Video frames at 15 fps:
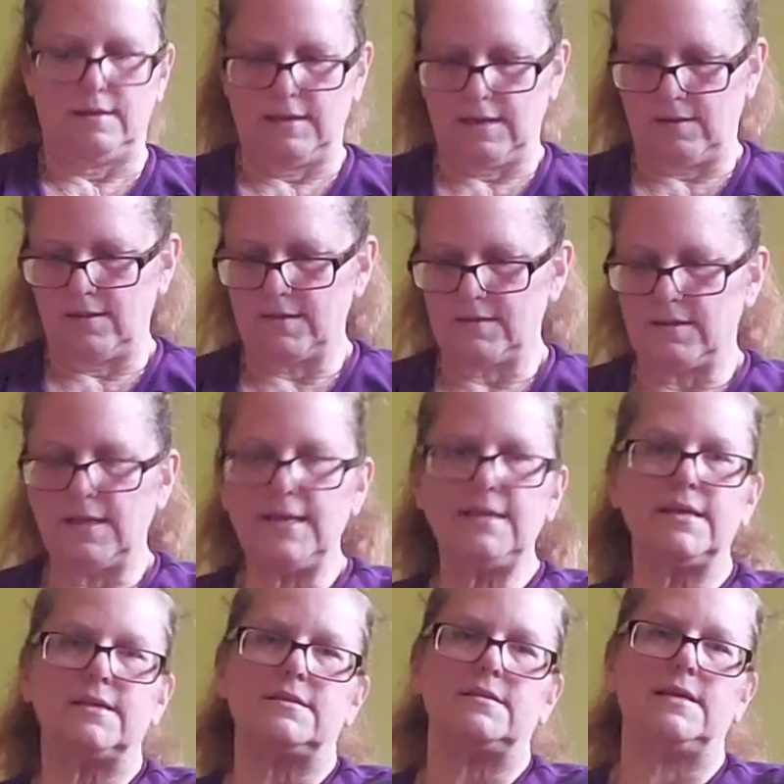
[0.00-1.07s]
Now this
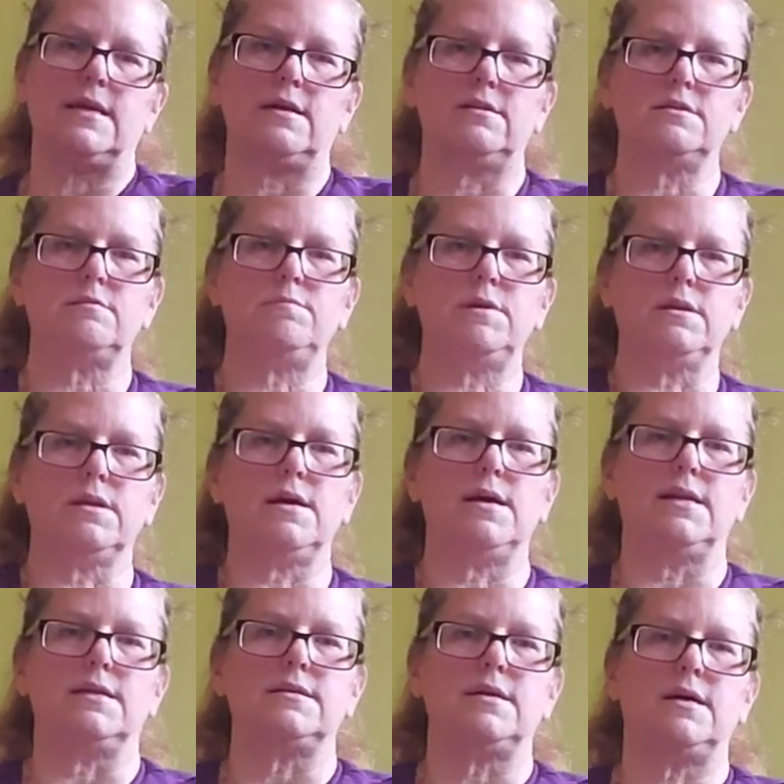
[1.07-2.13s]
leg that's down has been
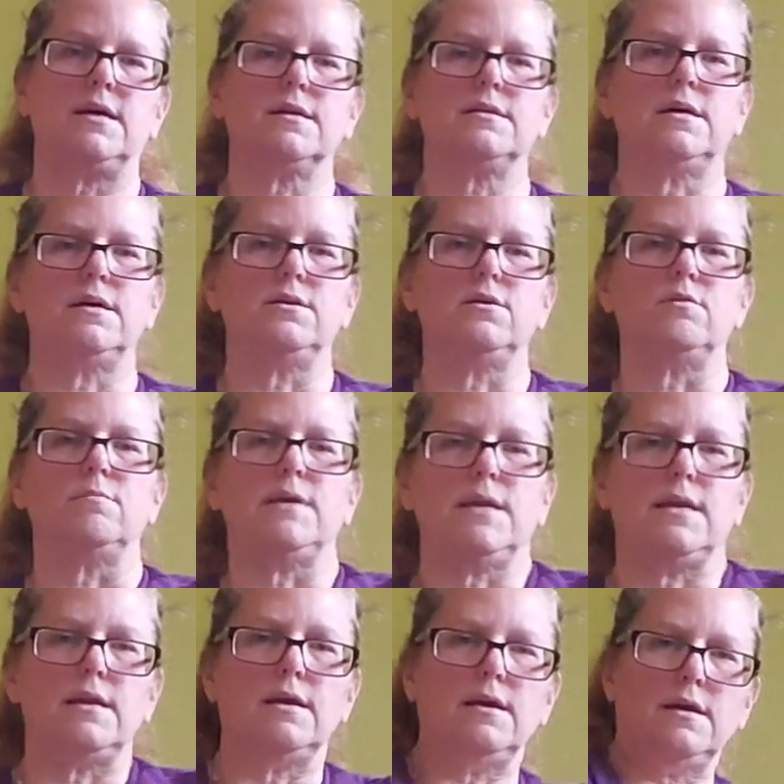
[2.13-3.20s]
kind of tucked under
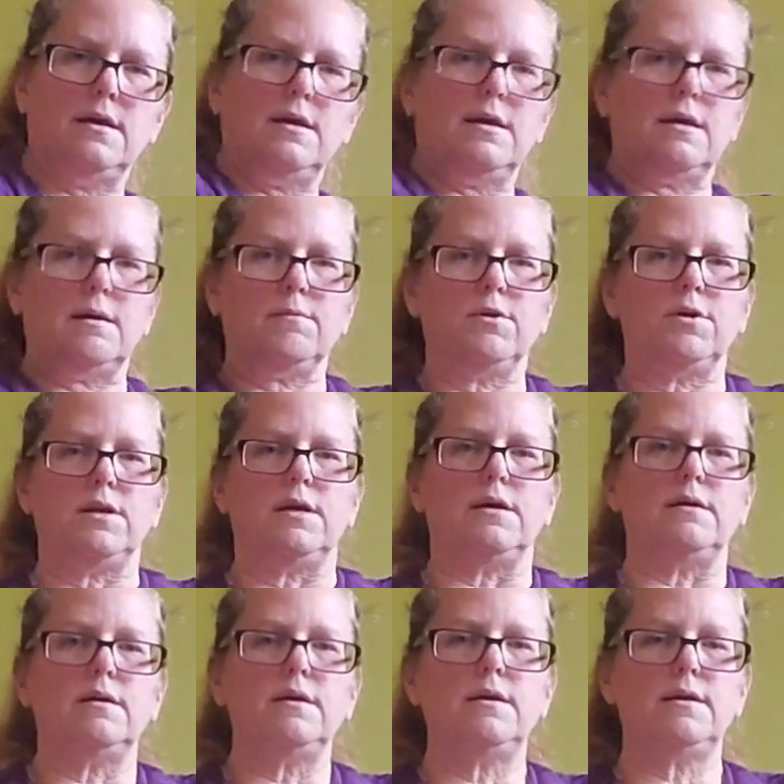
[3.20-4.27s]
me. I'm going to
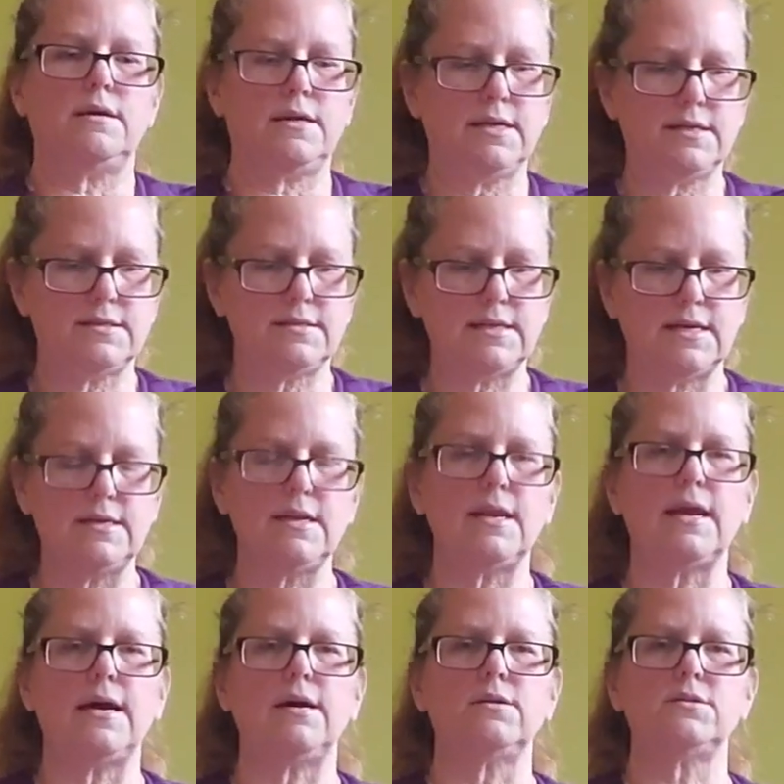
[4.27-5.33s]
extend
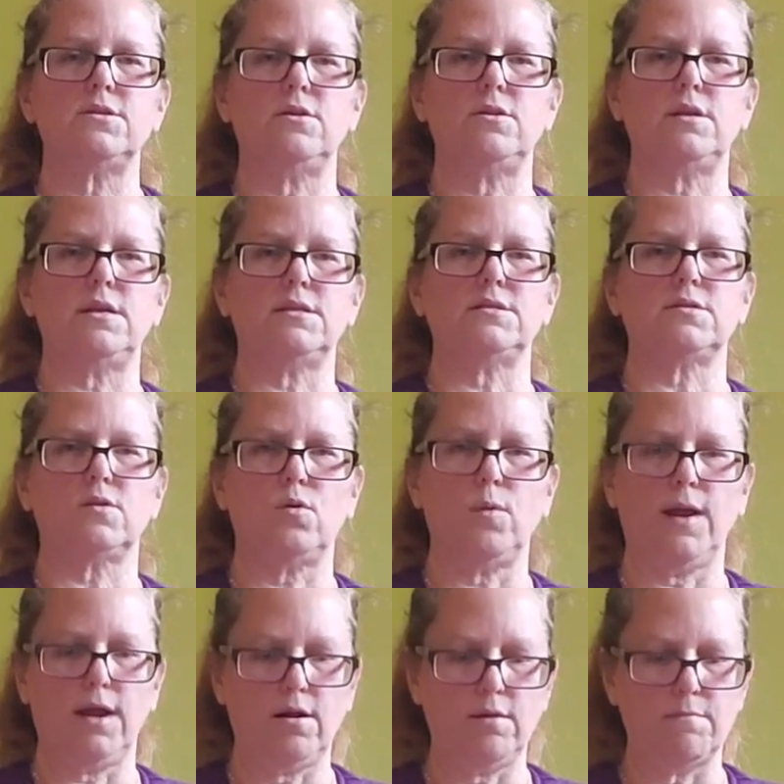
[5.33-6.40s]
it out so that it's
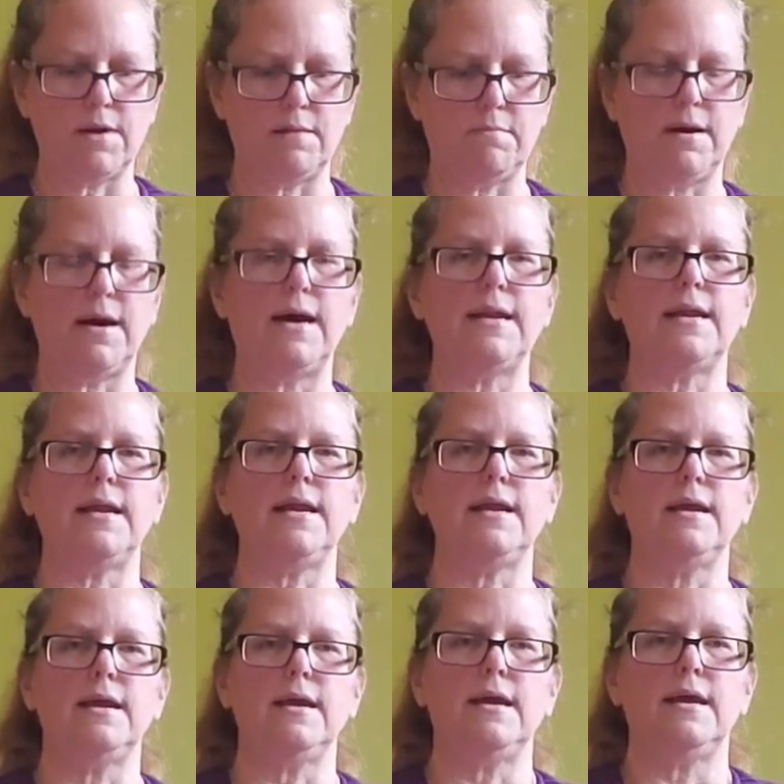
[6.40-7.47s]
square to my
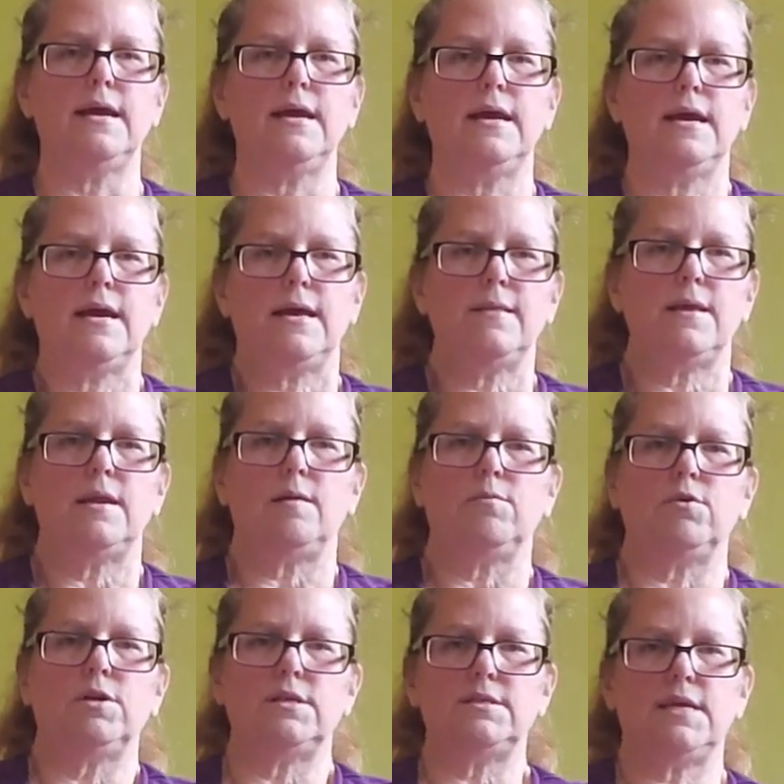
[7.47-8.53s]
body, and then
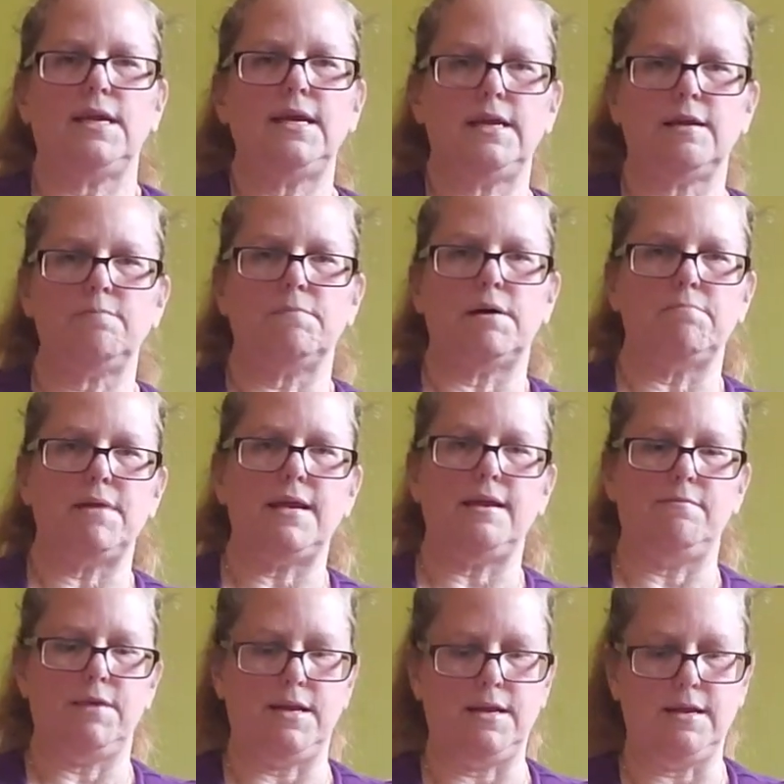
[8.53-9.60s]
I'm going to take my
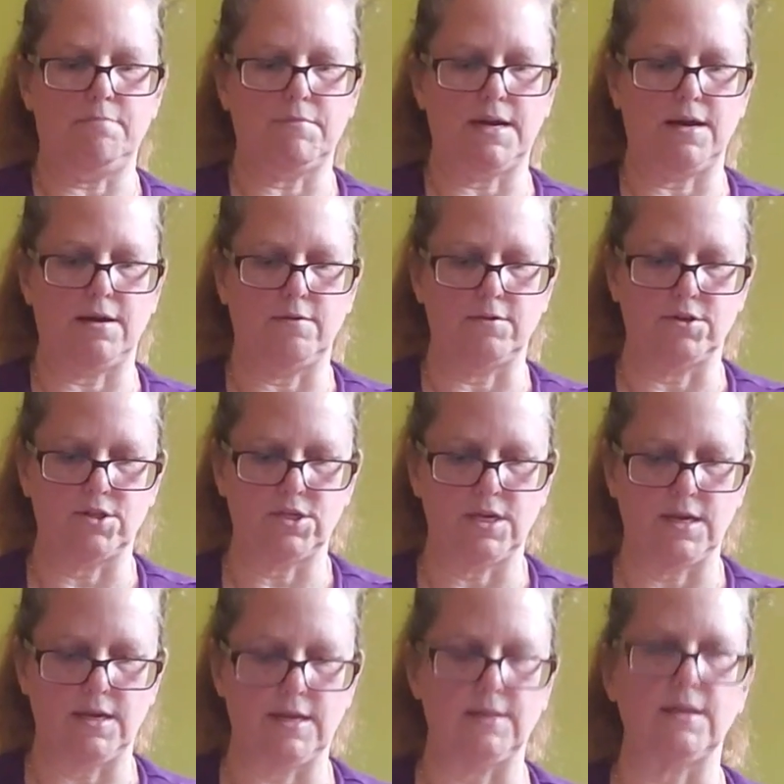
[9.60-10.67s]
baby, my other
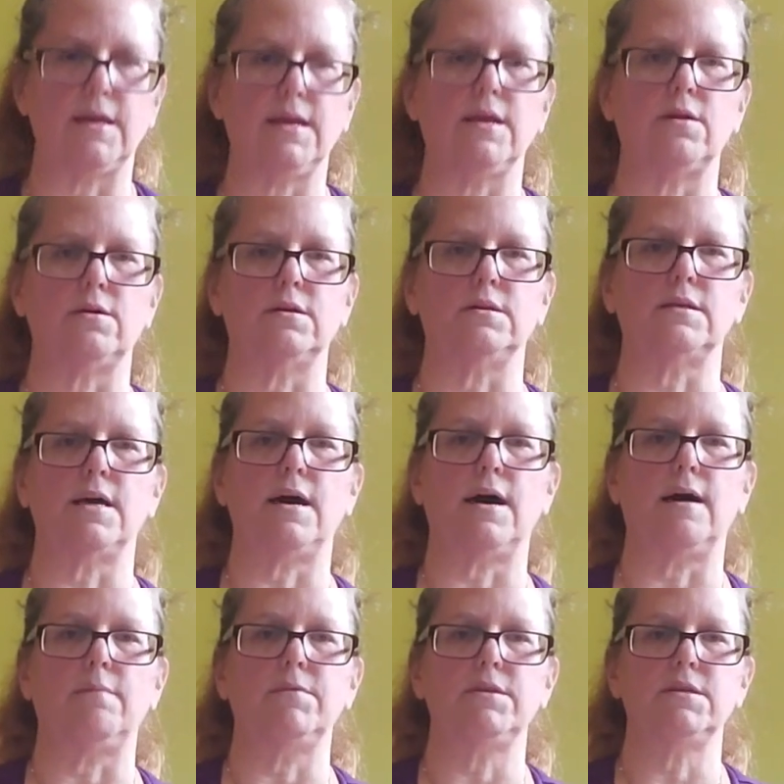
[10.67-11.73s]
shin, and lay it on
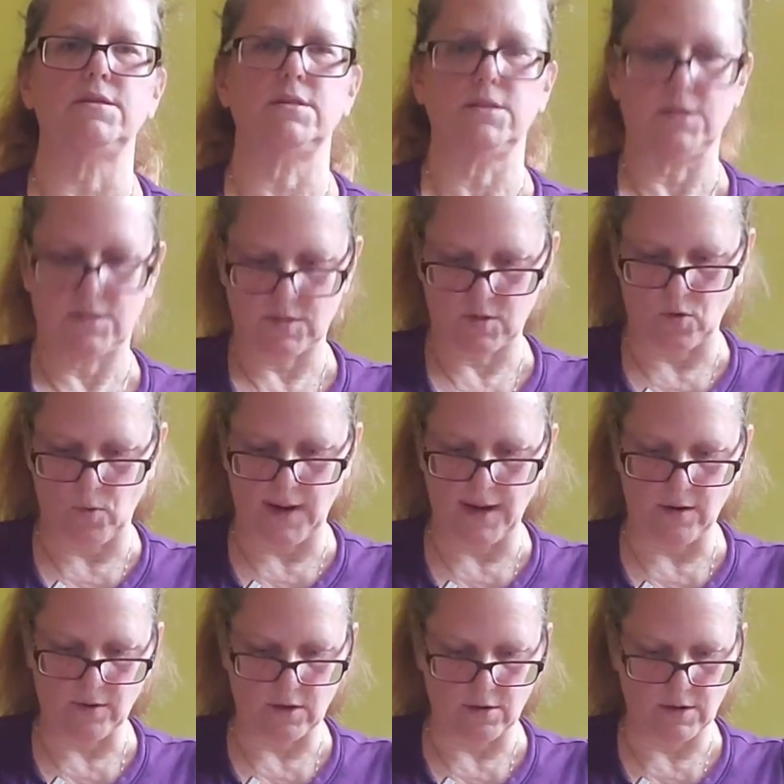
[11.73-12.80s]
top. This is
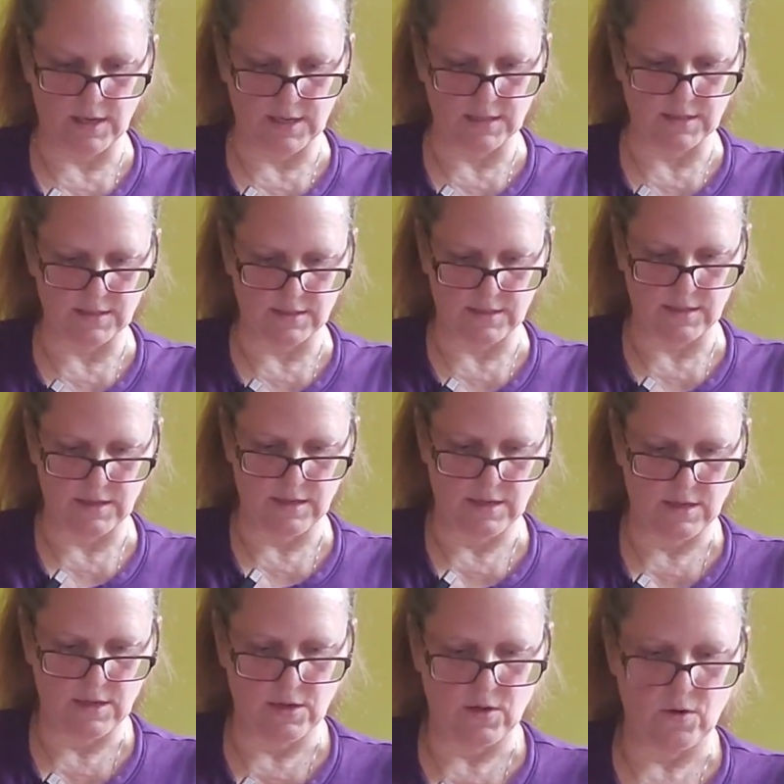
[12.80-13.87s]
square lotus
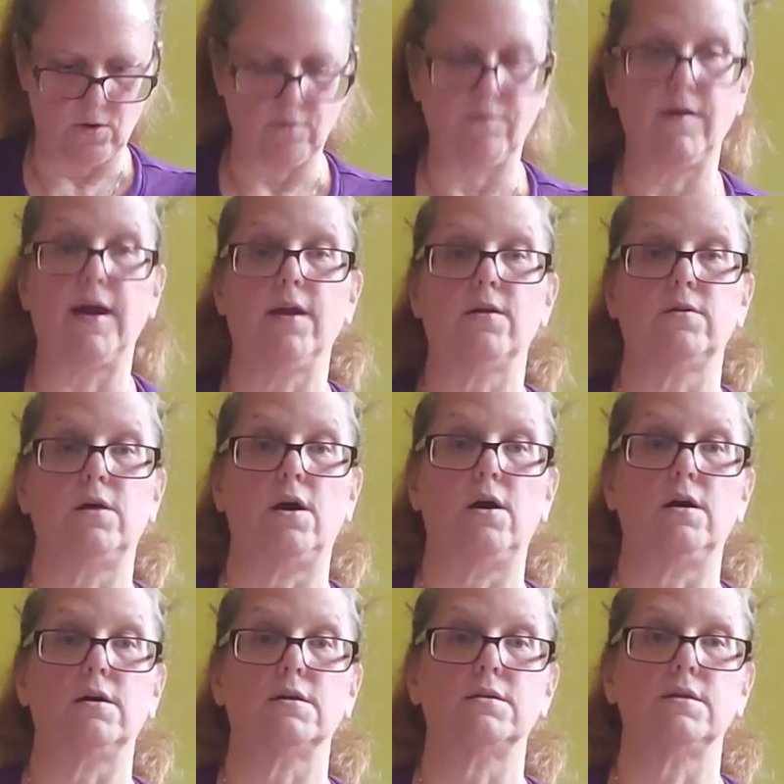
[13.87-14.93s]
or fire
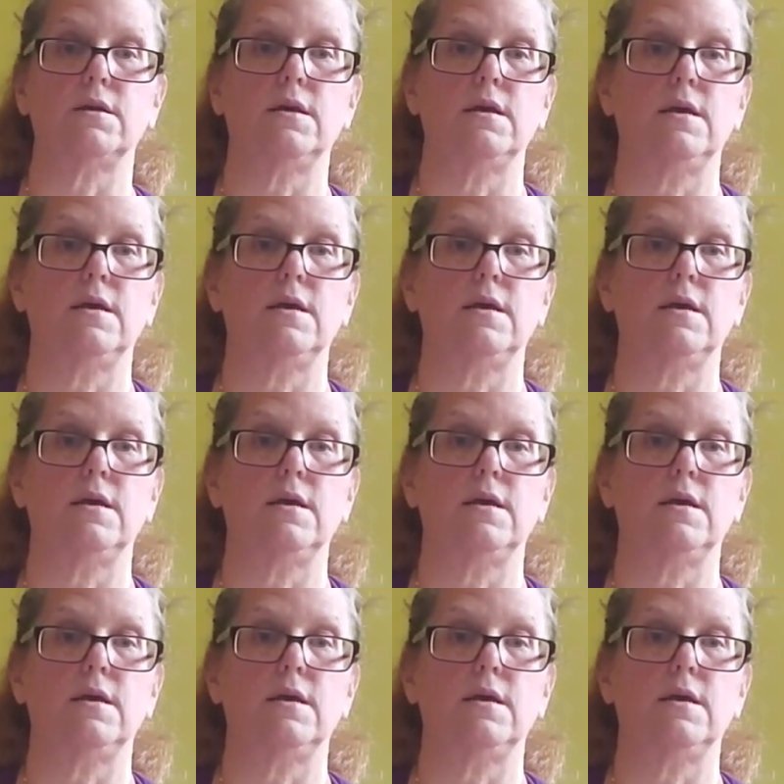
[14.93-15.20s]
logs.